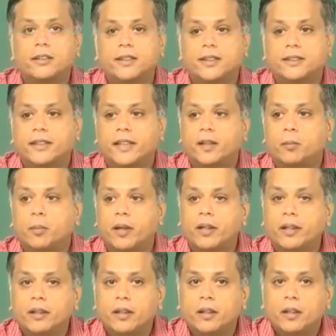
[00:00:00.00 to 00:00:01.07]
sustained
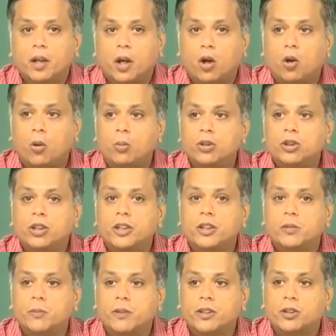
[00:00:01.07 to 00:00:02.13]
by a
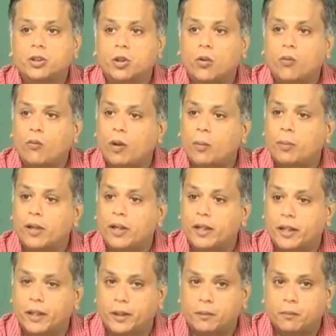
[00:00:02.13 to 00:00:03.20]
homogeneous mixture of vapor
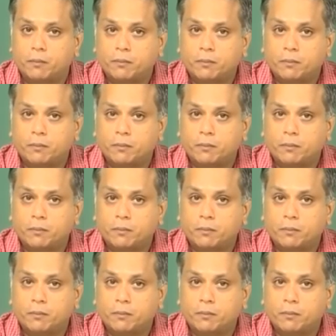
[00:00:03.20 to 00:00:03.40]
and air.